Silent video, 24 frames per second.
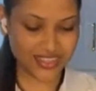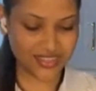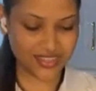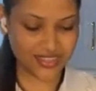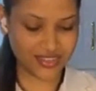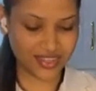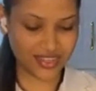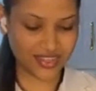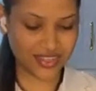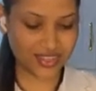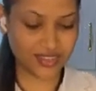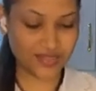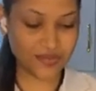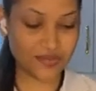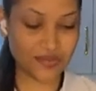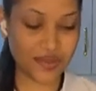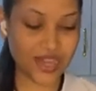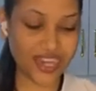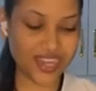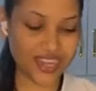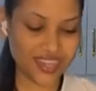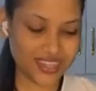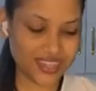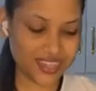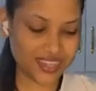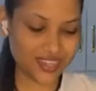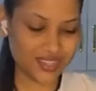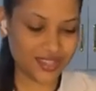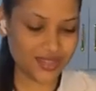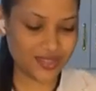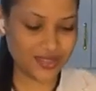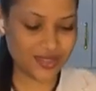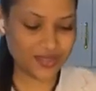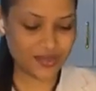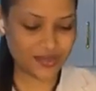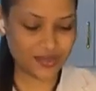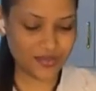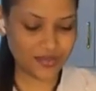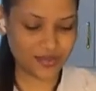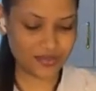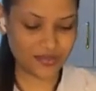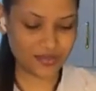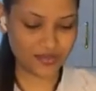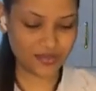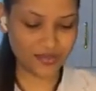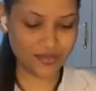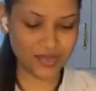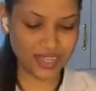Okay, so back to
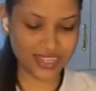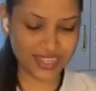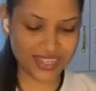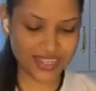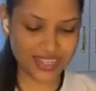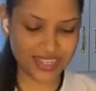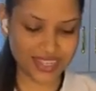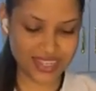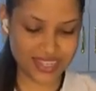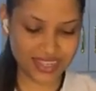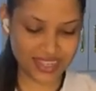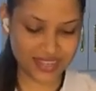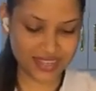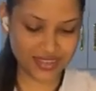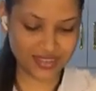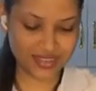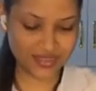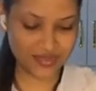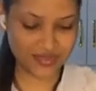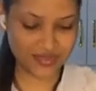mixing